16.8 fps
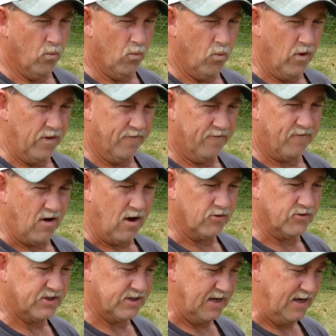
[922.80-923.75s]
When the
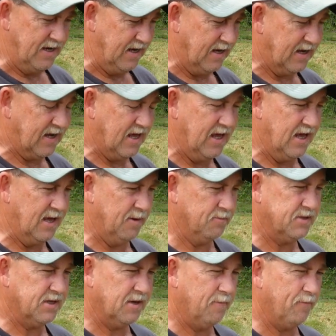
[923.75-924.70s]
frost seeding
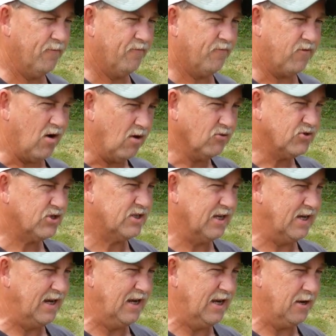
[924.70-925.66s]
comes, frost
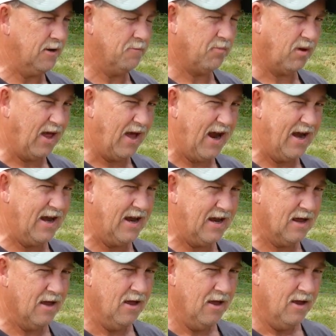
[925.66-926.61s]
seeding,
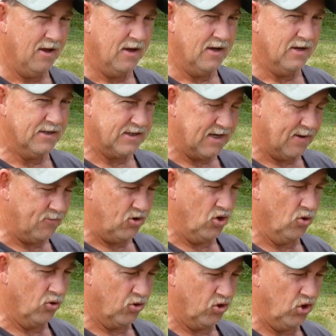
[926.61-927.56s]
planting some of
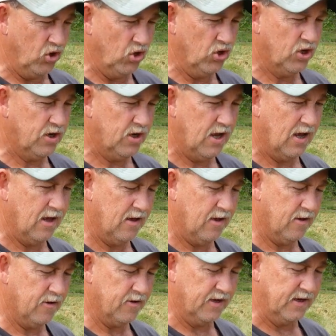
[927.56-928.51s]
your good,
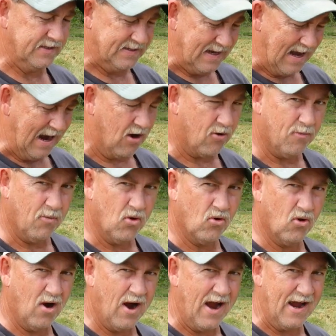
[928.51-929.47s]
desirable
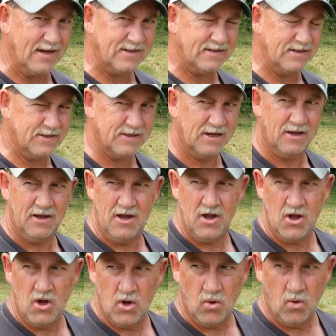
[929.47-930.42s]
grasses
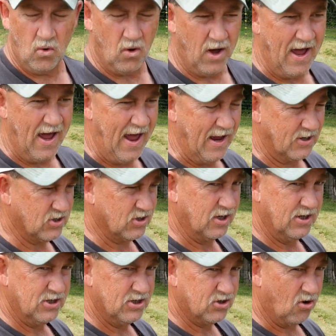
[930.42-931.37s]
will
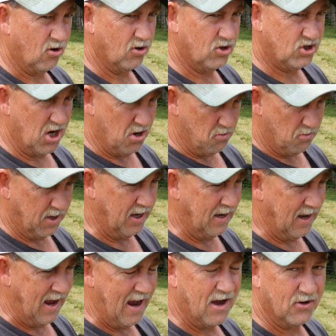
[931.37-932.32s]
actually start
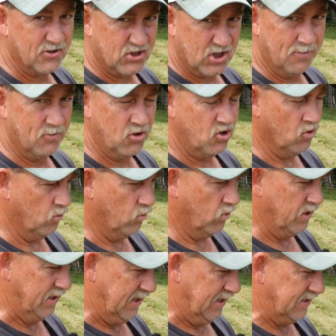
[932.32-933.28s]
choking out some of your
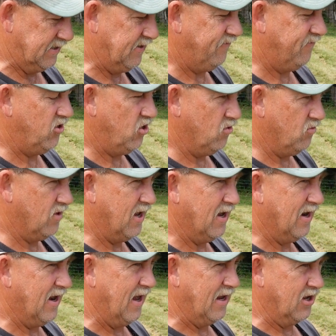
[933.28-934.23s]
weeds if you
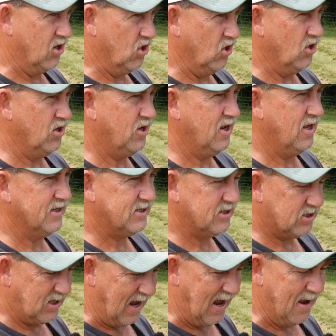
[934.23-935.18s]
get a good
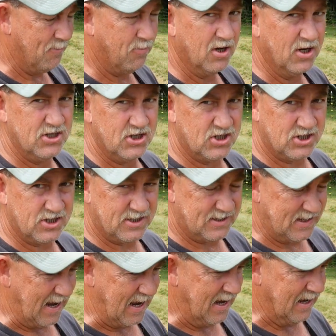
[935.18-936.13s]
established
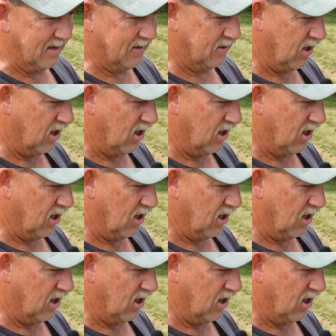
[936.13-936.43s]
stand